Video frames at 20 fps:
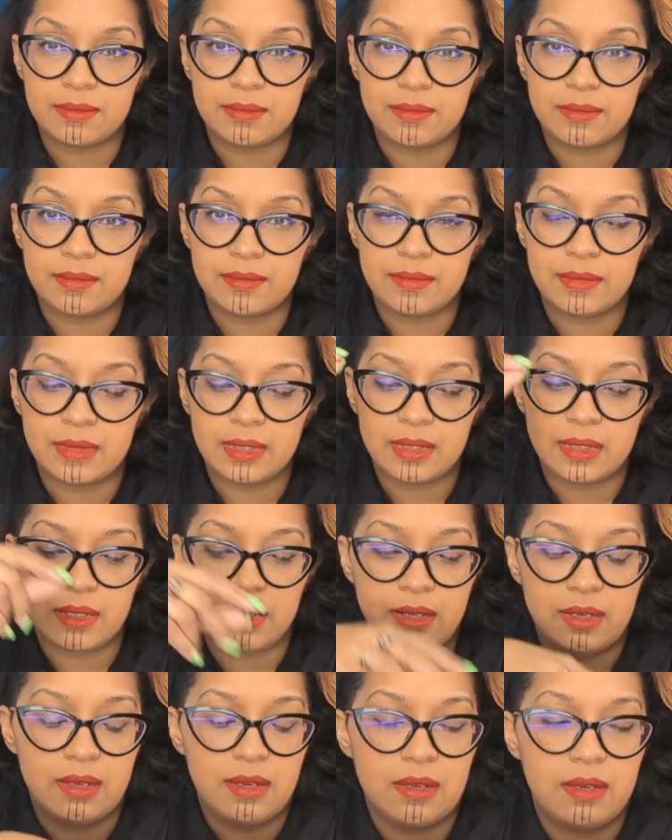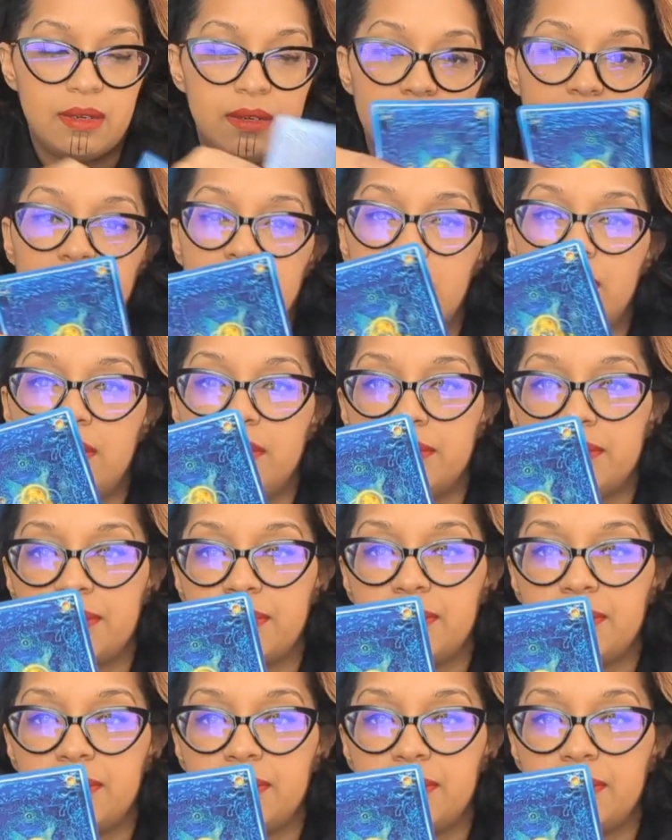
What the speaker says: No one is speaking in this clip.